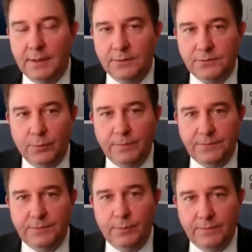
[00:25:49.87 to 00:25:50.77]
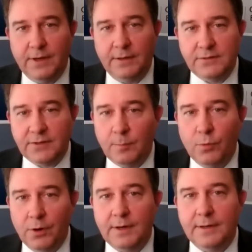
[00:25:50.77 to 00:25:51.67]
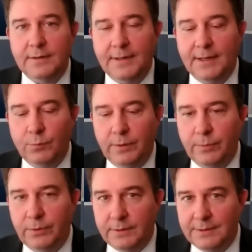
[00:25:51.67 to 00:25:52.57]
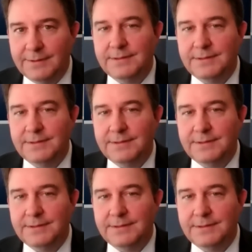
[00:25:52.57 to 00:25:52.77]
So we've done some work and we will